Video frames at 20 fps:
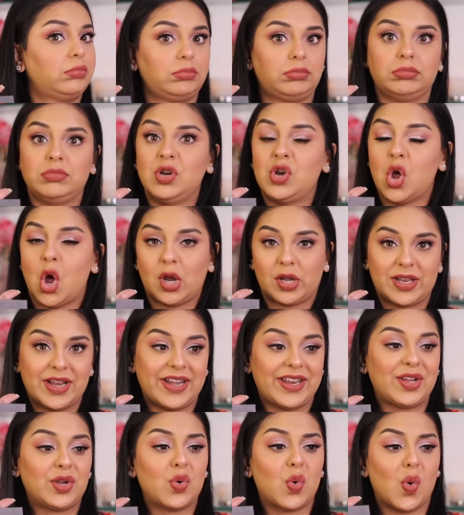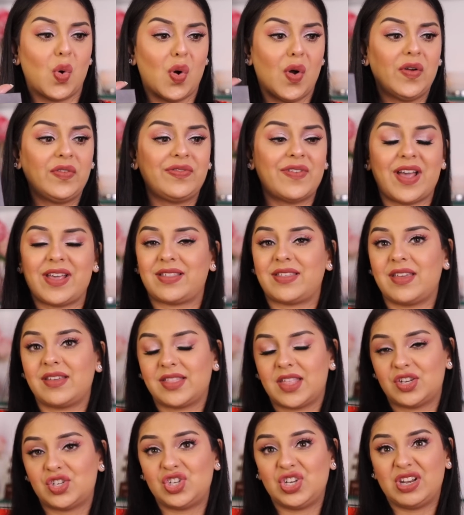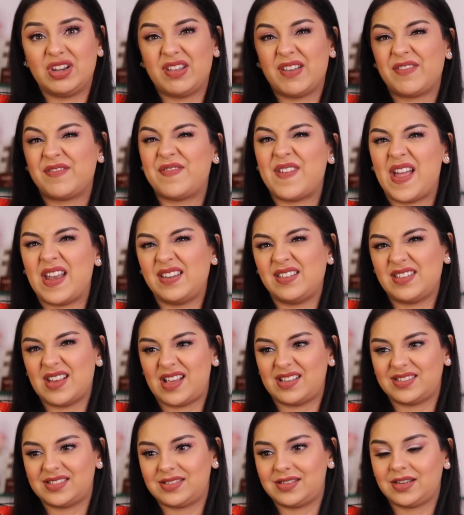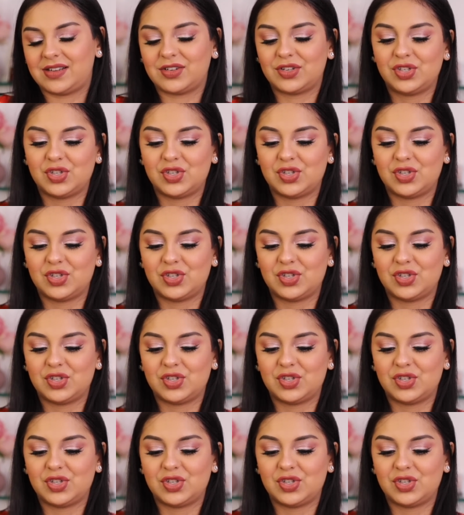not letting go of. I think that she did a fantastic